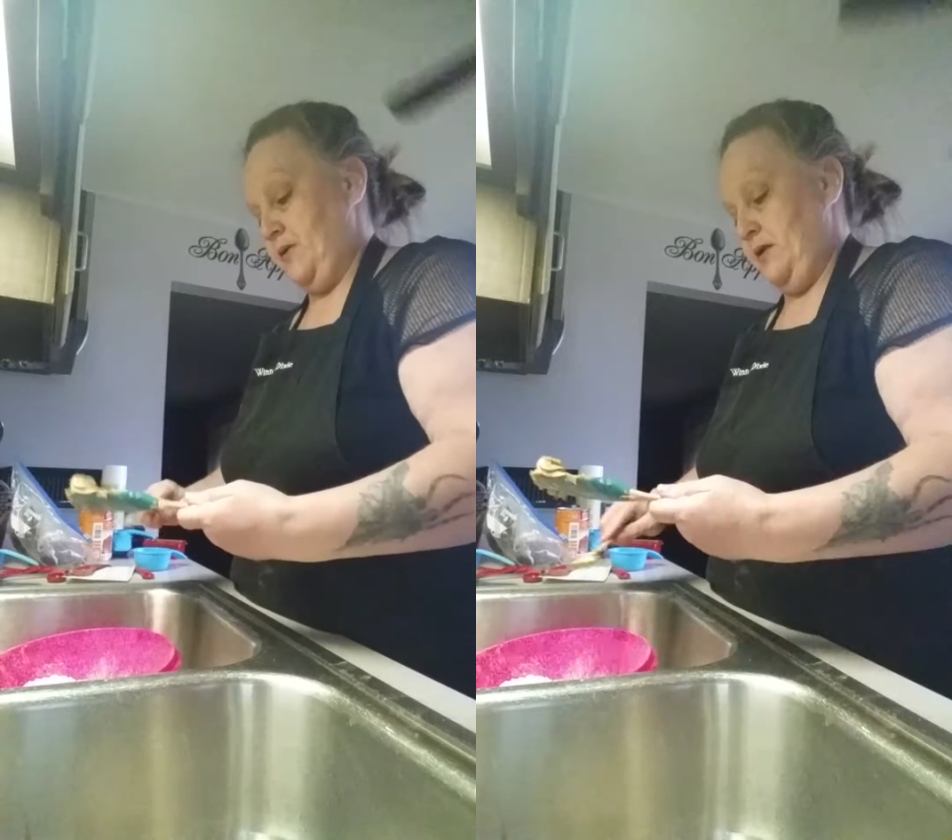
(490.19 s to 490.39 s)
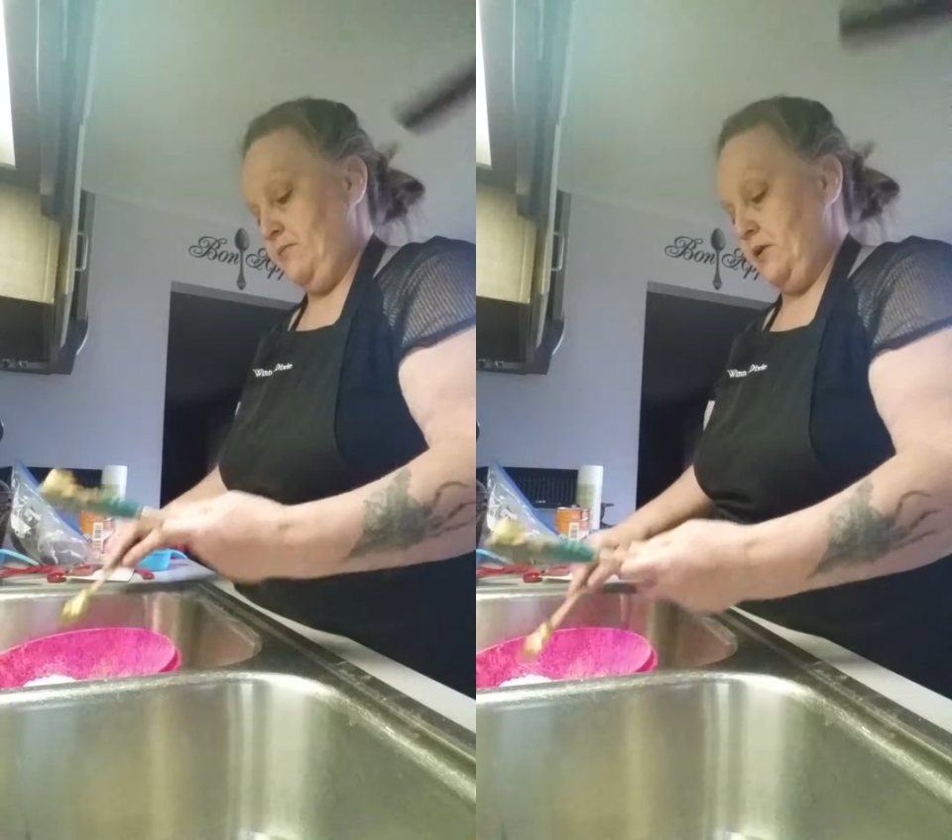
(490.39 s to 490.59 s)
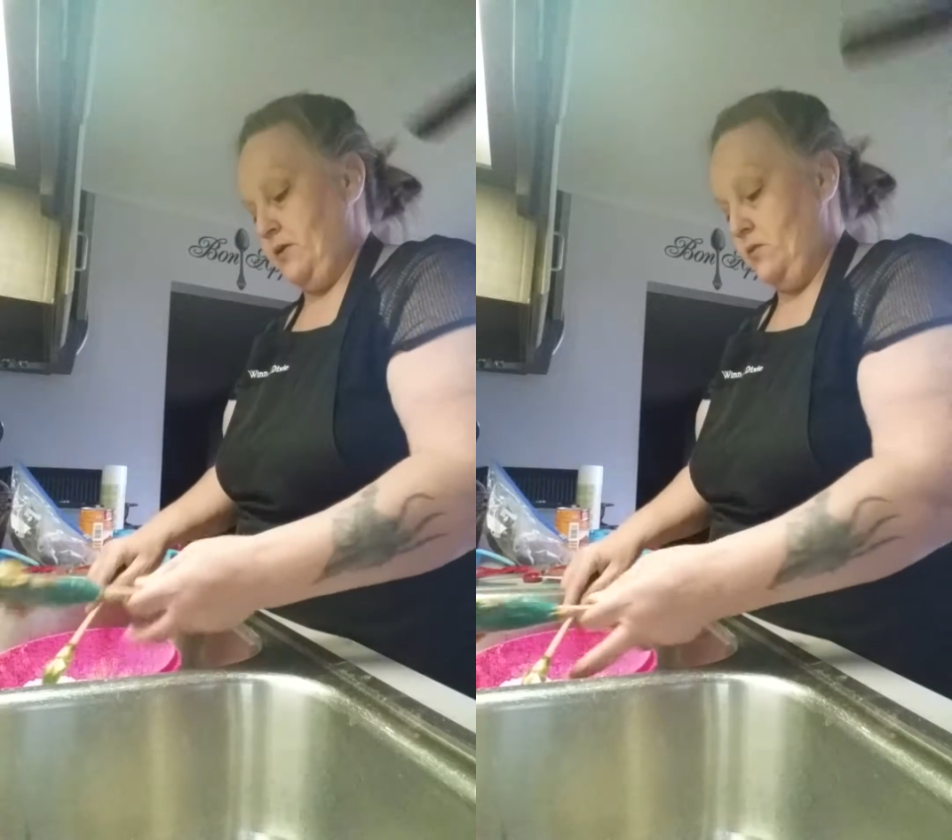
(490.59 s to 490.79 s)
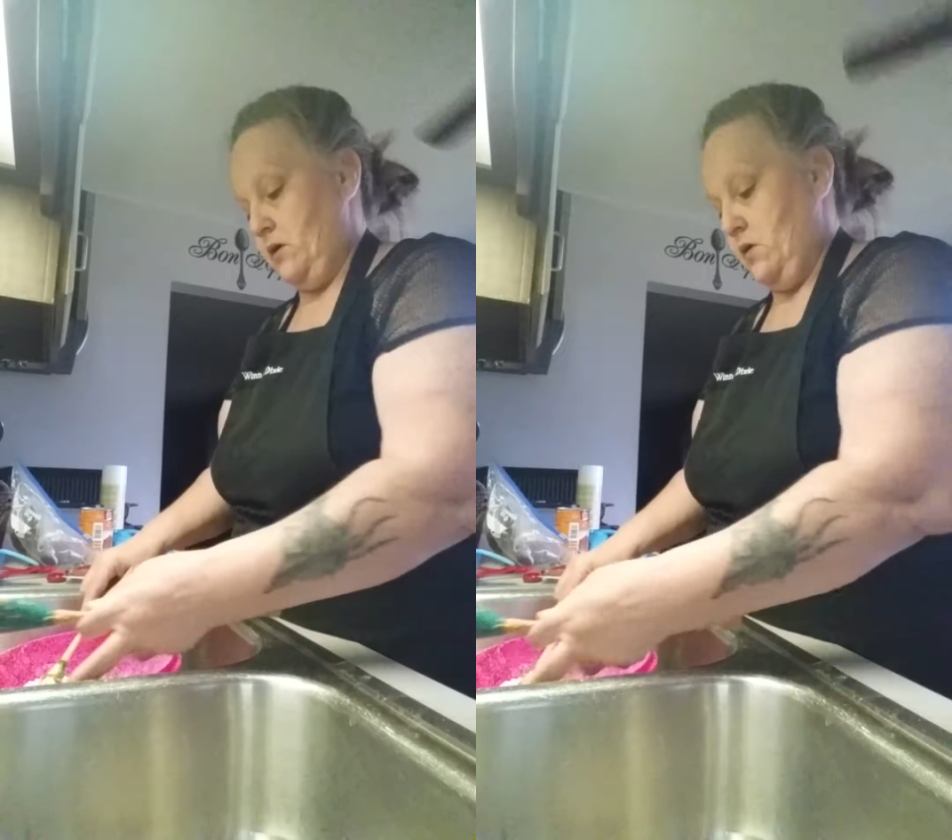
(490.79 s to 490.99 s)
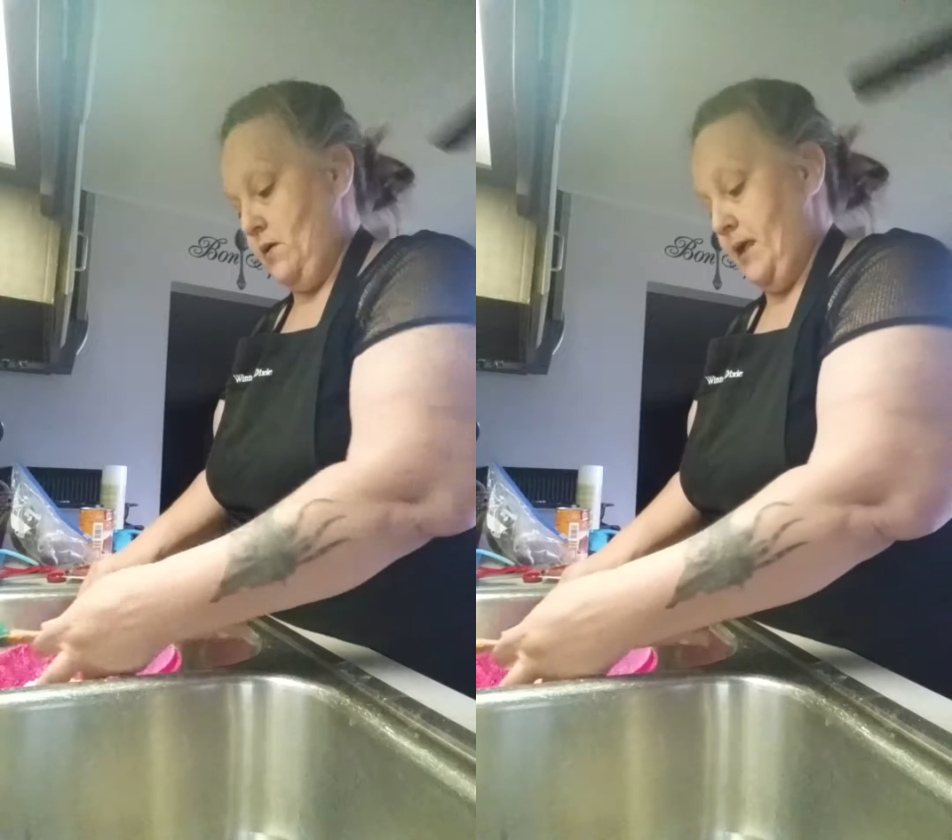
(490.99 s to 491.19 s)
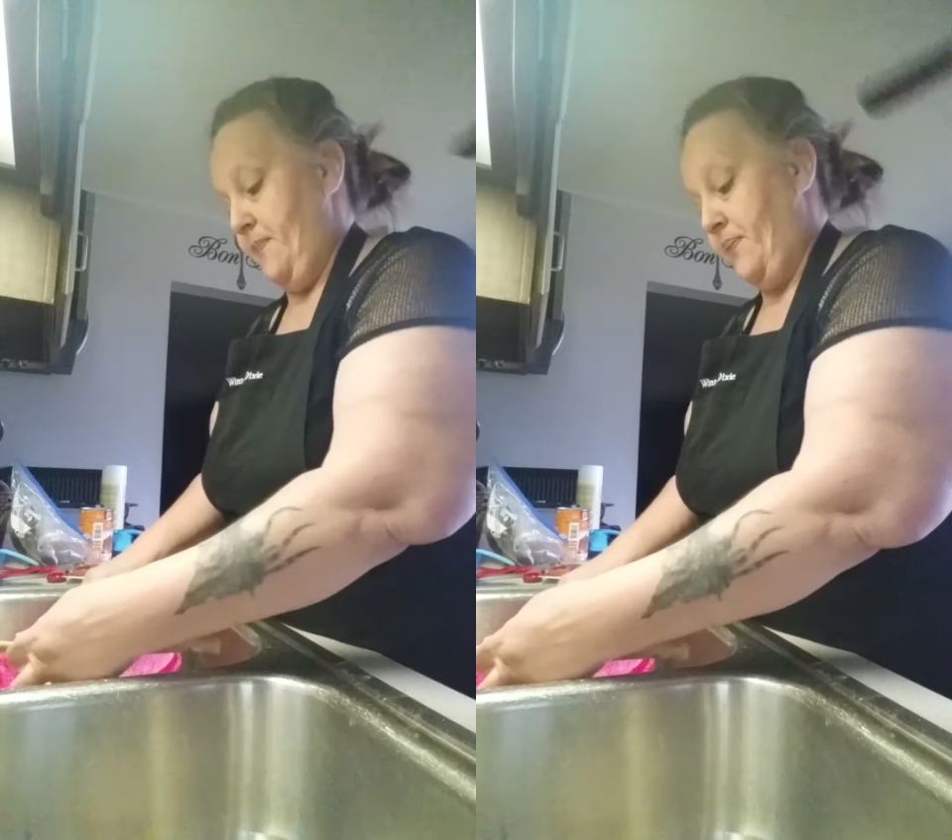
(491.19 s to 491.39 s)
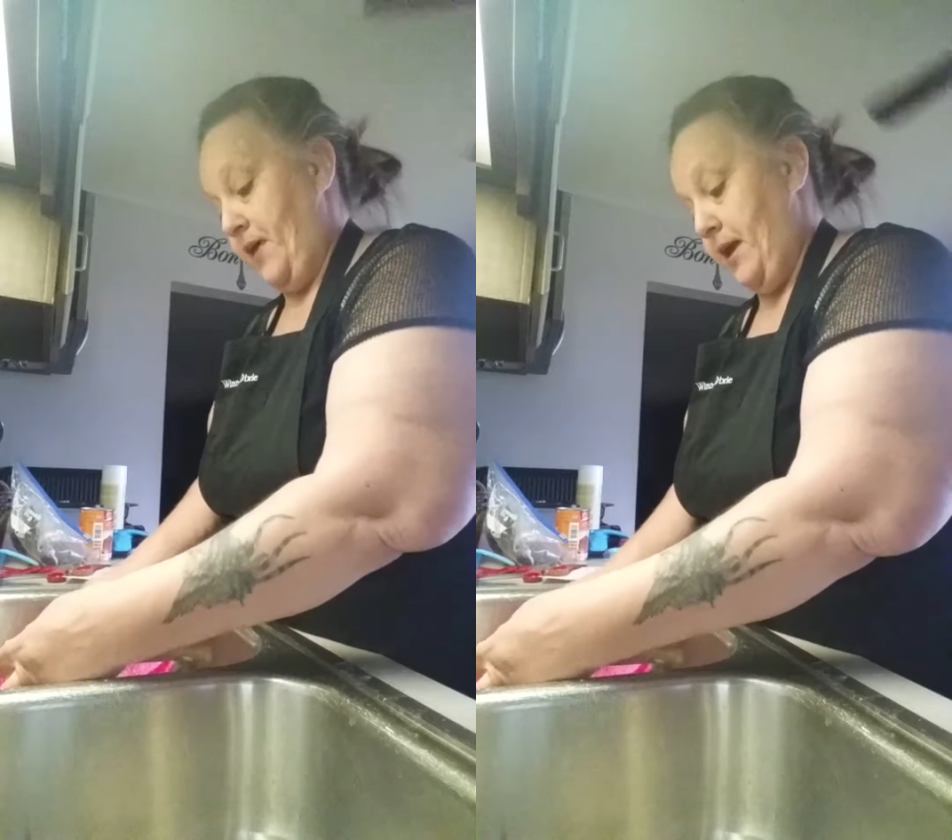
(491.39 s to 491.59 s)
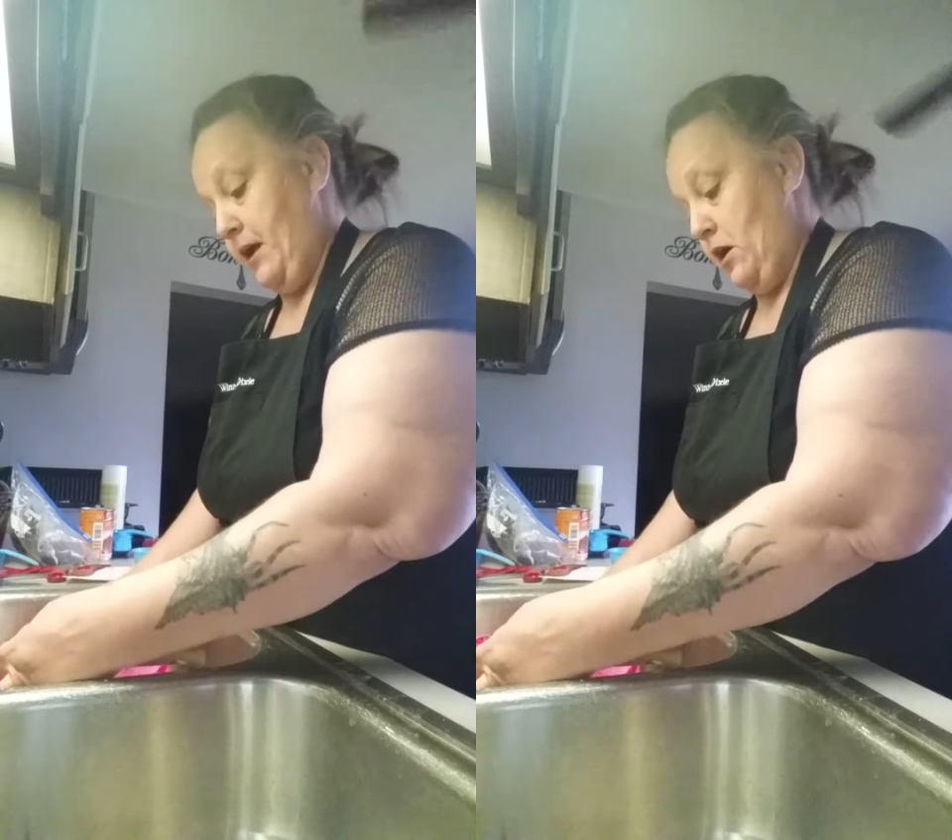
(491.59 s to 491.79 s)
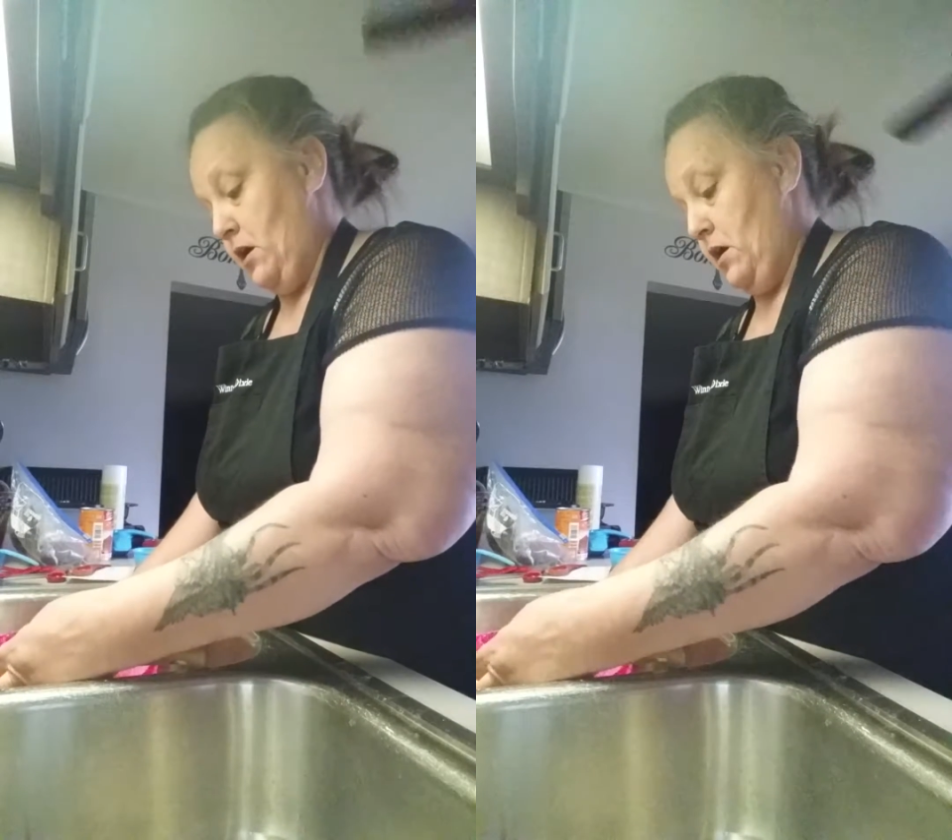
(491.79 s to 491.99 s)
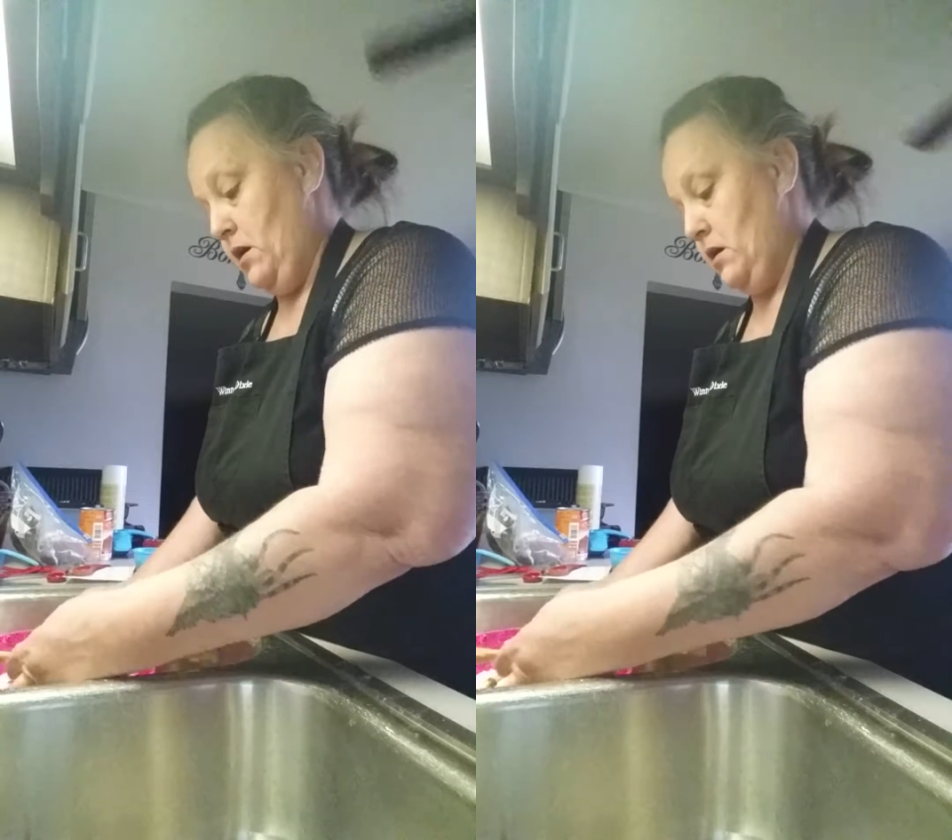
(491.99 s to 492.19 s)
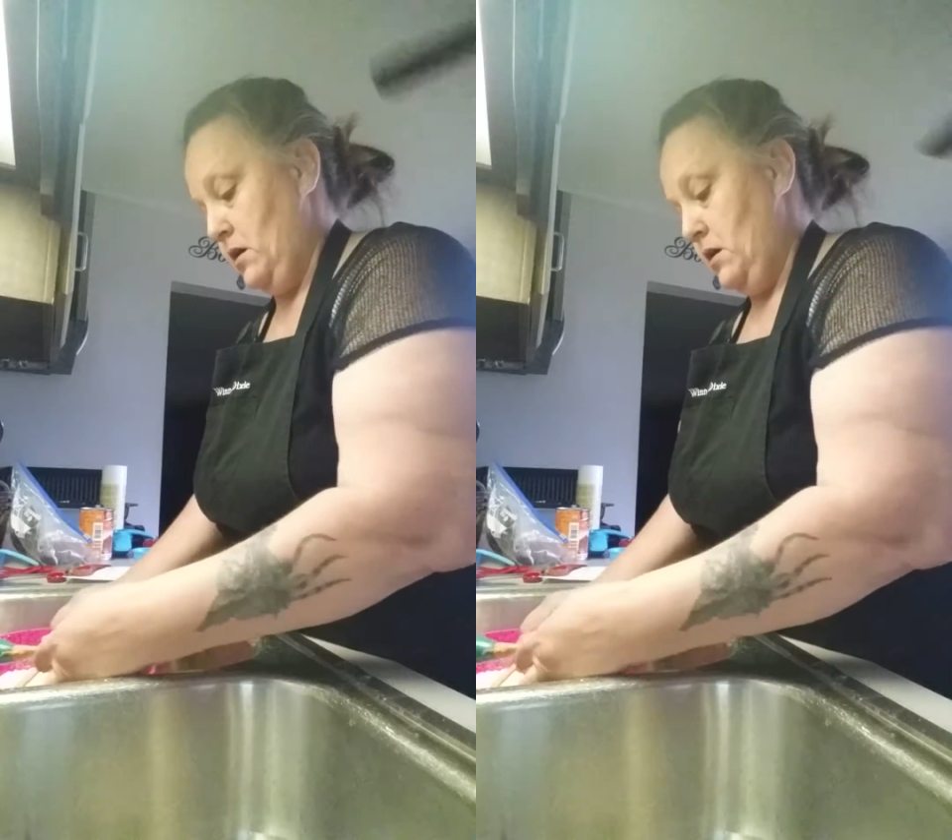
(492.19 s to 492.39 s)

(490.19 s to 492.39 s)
Peanut butter don't go in there